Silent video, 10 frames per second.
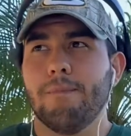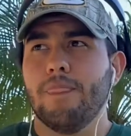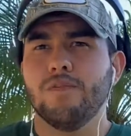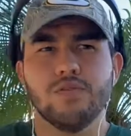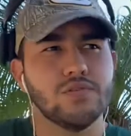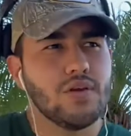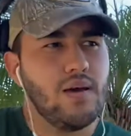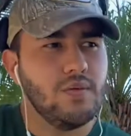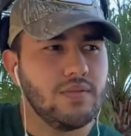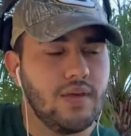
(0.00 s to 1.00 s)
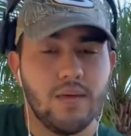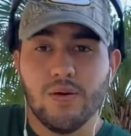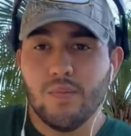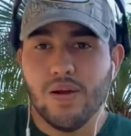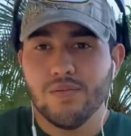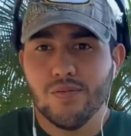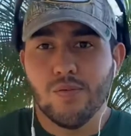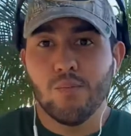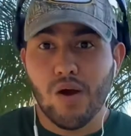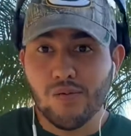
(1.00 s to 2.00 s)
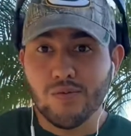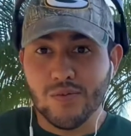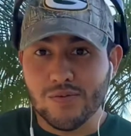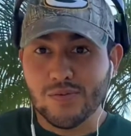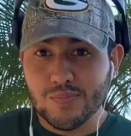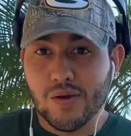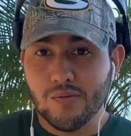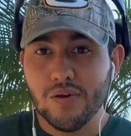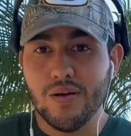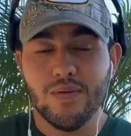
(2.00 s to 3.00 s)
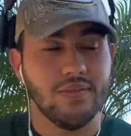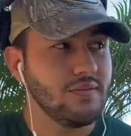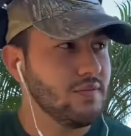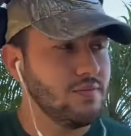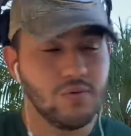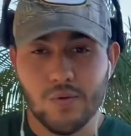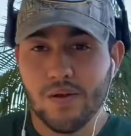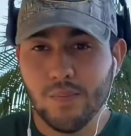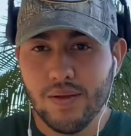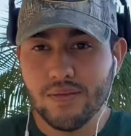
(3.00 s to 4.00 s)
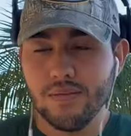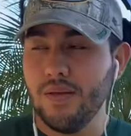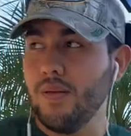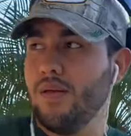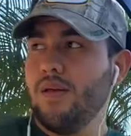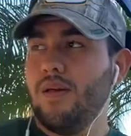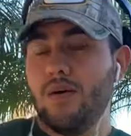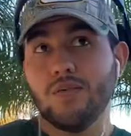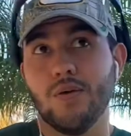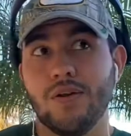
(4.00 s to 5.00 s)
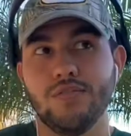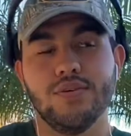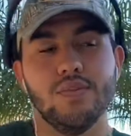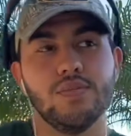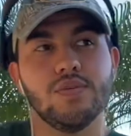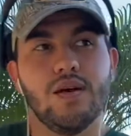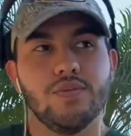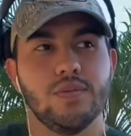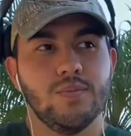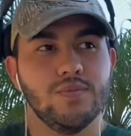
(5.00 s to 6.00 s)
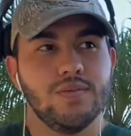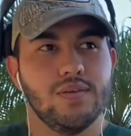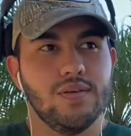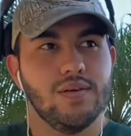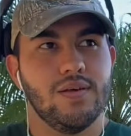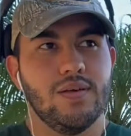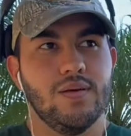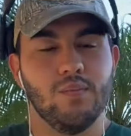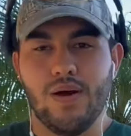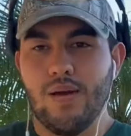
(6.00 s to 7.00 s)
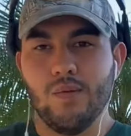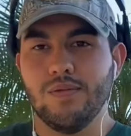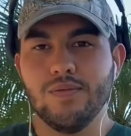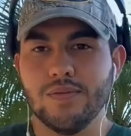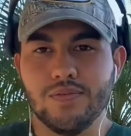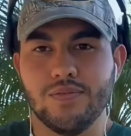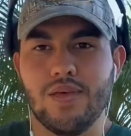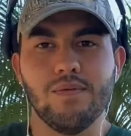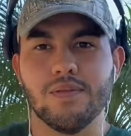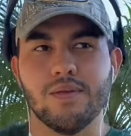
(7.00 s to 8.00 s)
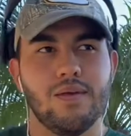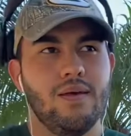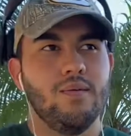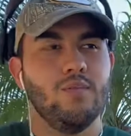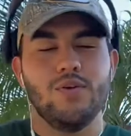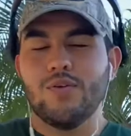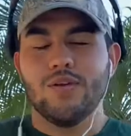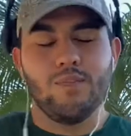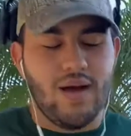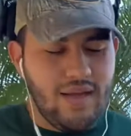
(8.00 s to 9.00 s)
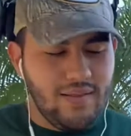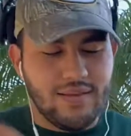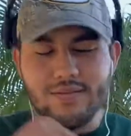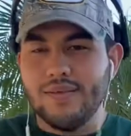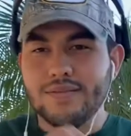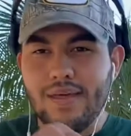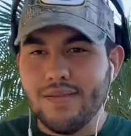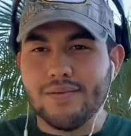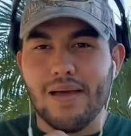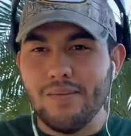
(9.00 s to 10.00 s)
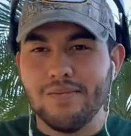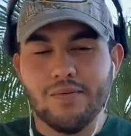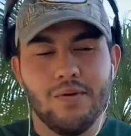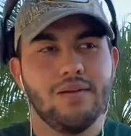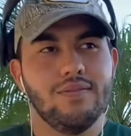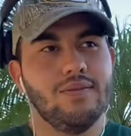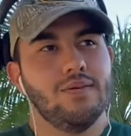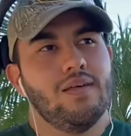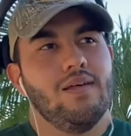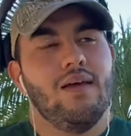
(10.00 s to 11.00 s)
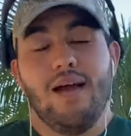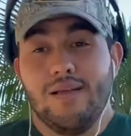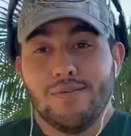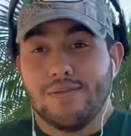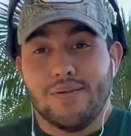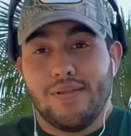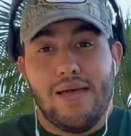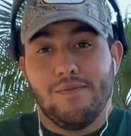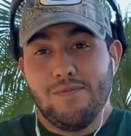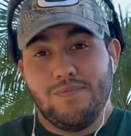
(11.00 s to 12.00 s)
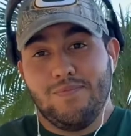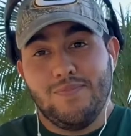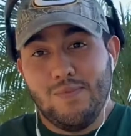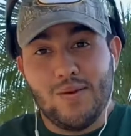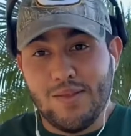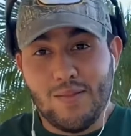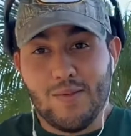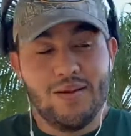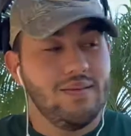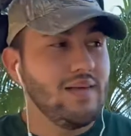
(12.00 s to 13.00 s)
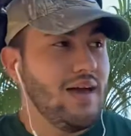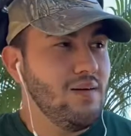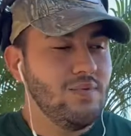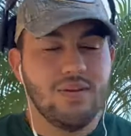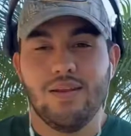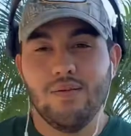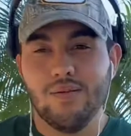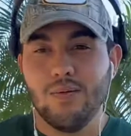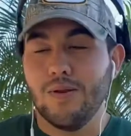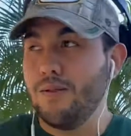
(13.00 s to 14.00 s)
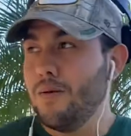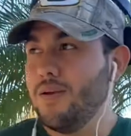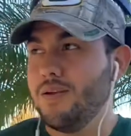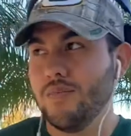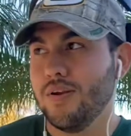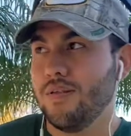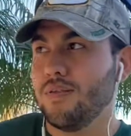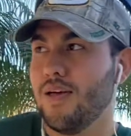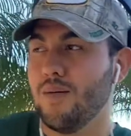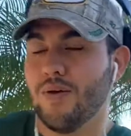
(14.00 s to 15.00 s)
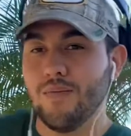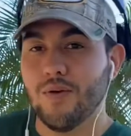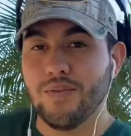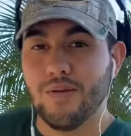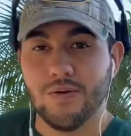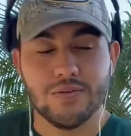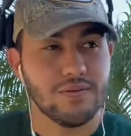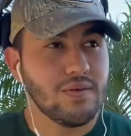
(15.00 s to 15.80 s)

first comic that came out, Marvel, the first Marvel comic that's $200 now, or 200 gems. I was able to buy one for 7, but you could buy like 6 at a time if you wanted to. I just didn't have money loaded in the app, and I didn't really want to load any money into the app. I have no idea what this